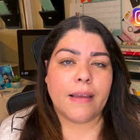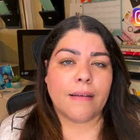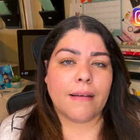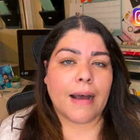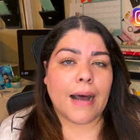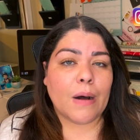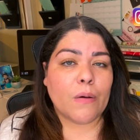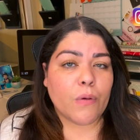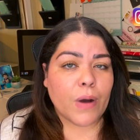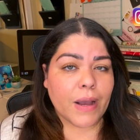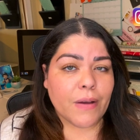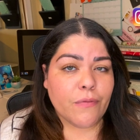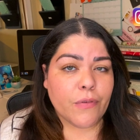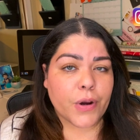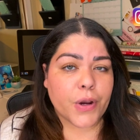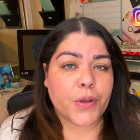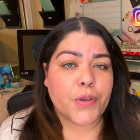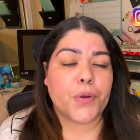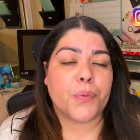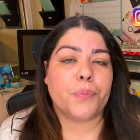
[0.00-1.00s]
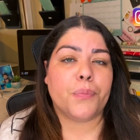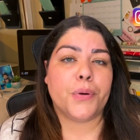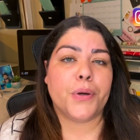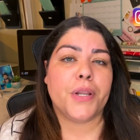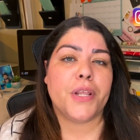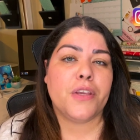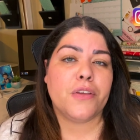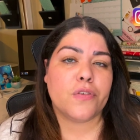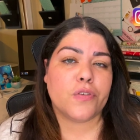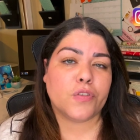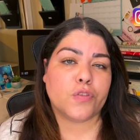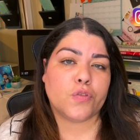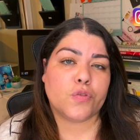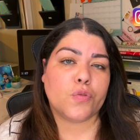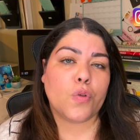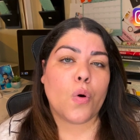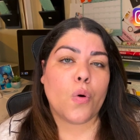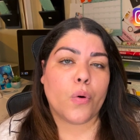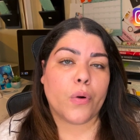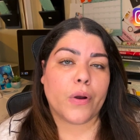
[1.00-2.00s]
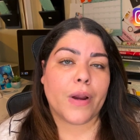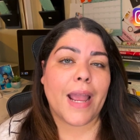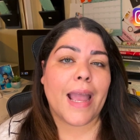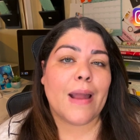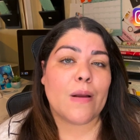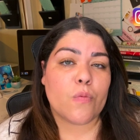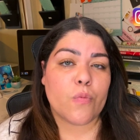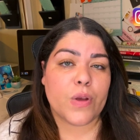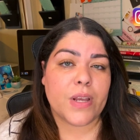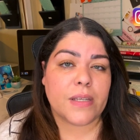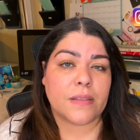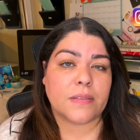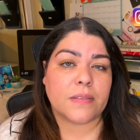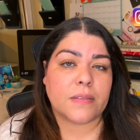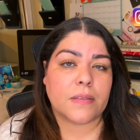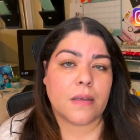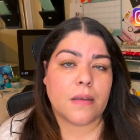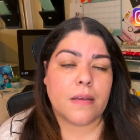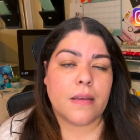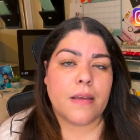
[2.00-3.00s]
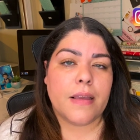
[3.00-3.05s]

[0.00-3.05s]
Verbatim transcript: However, you're putting your store at risk